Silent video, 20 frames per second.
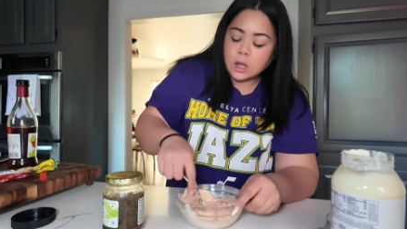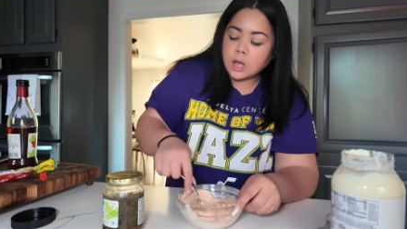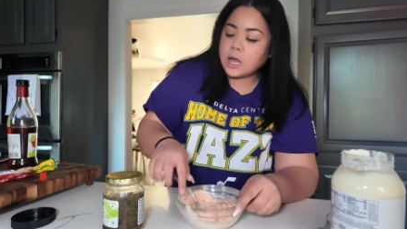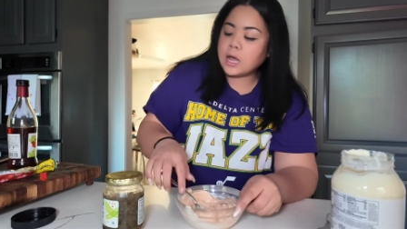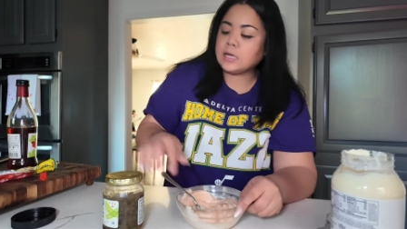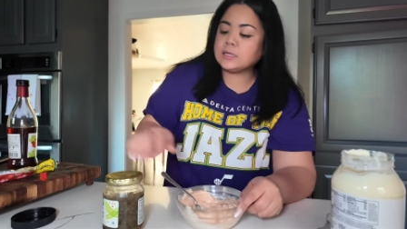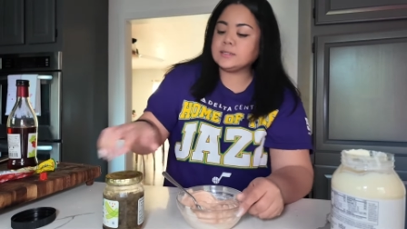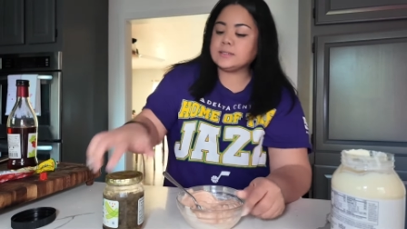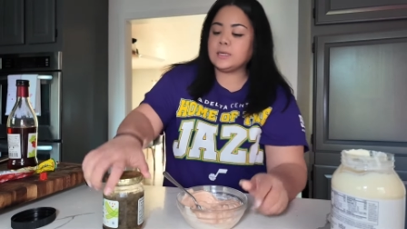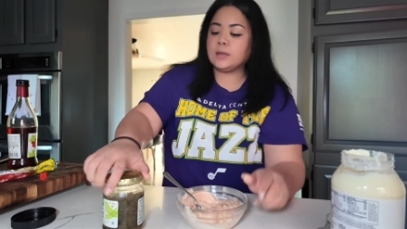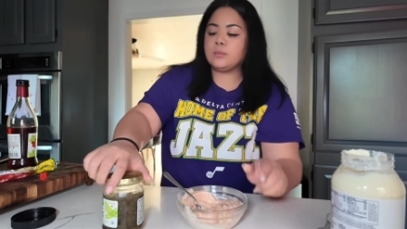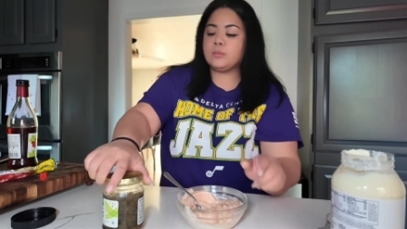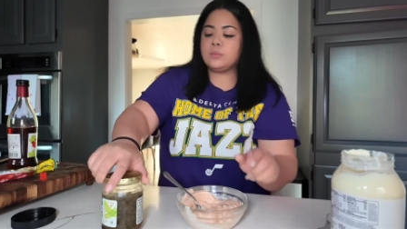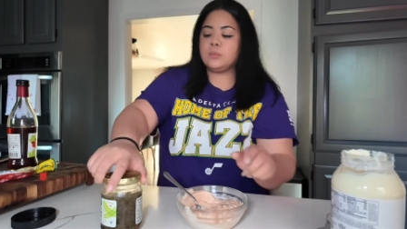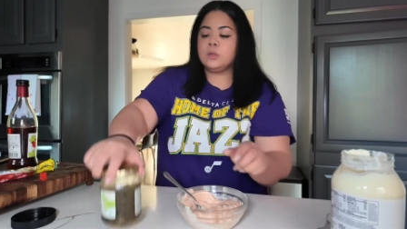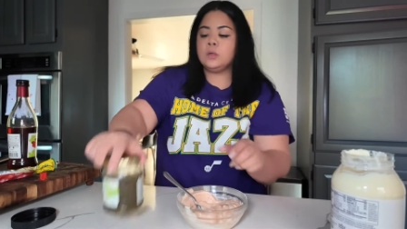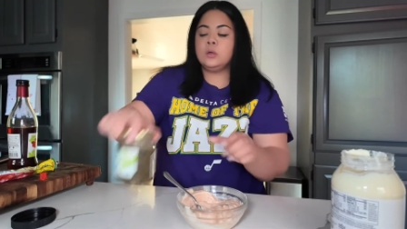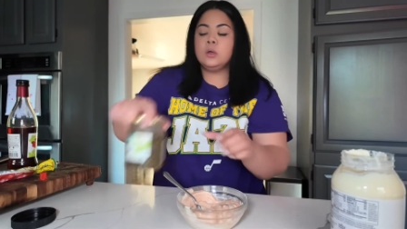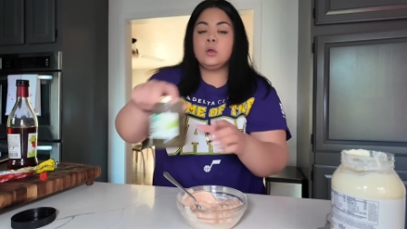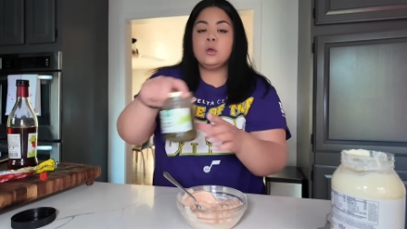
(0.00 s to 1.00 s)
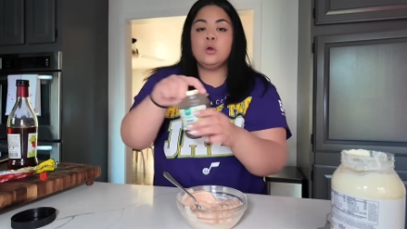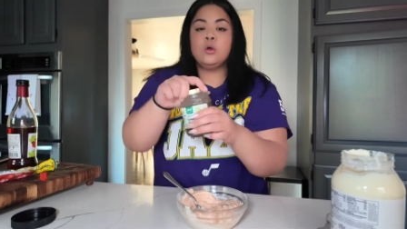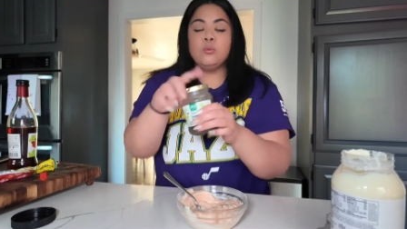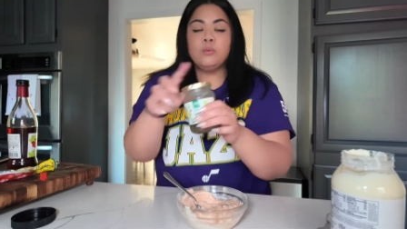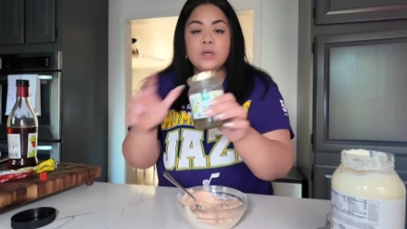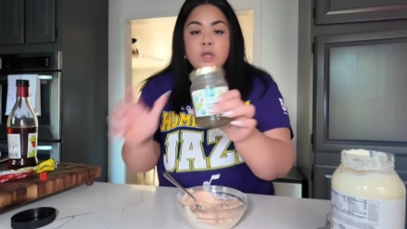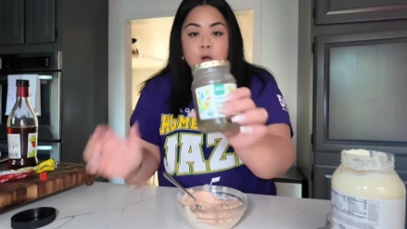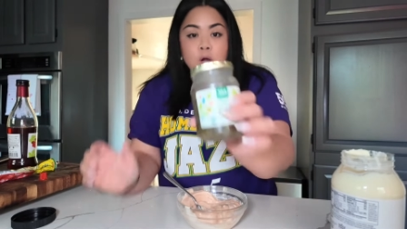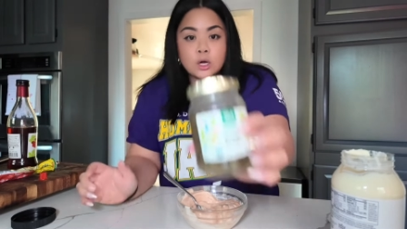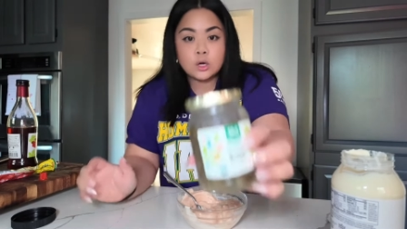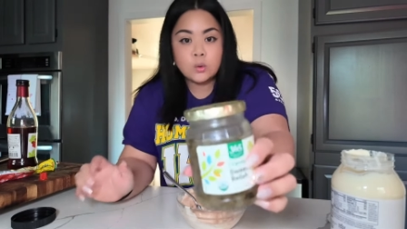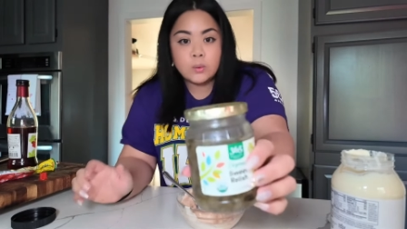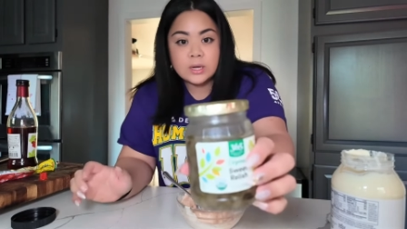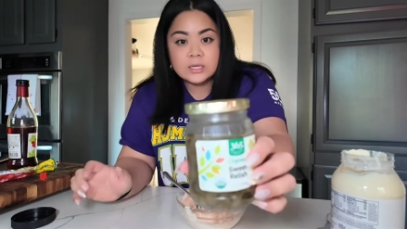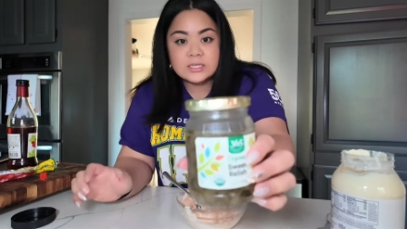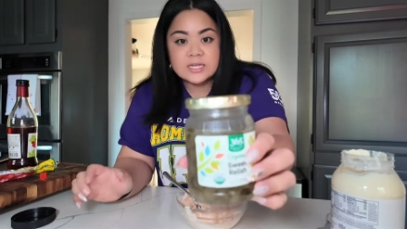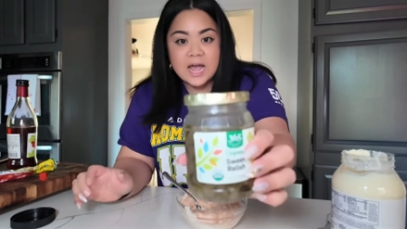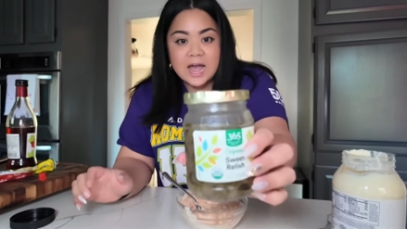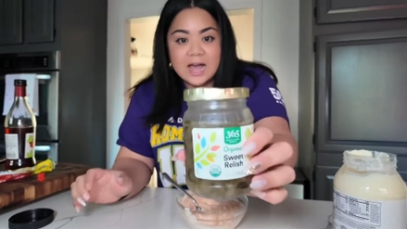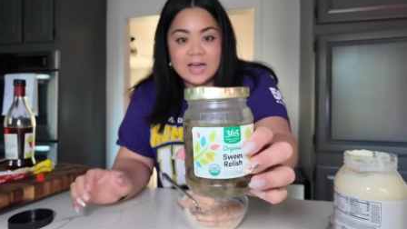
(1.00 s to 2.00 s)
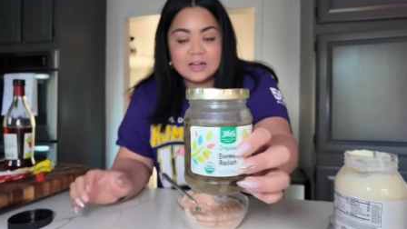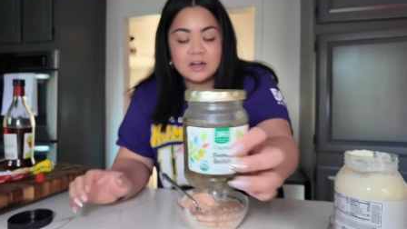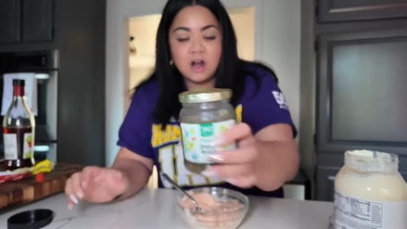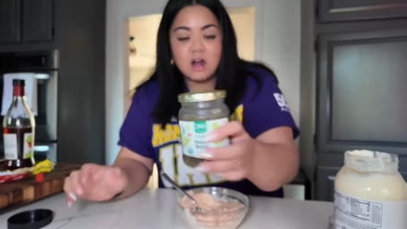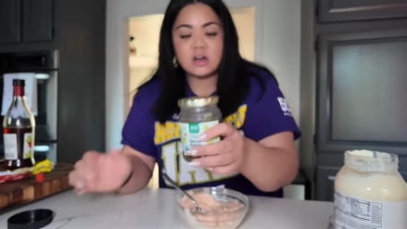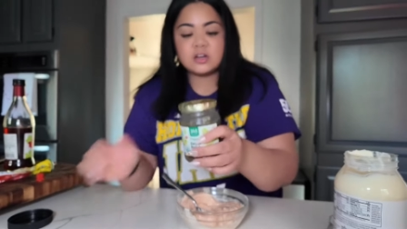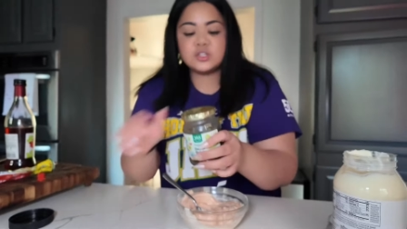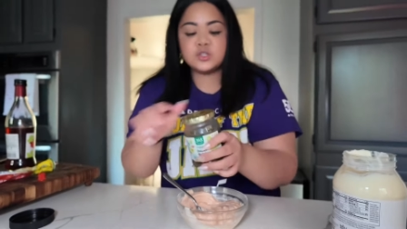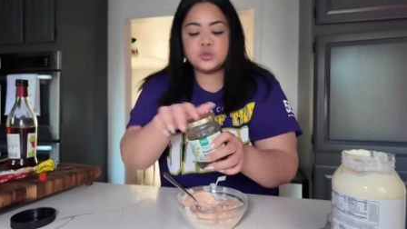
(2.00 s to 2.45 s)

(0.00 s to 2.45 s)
Awesome. We are going to add our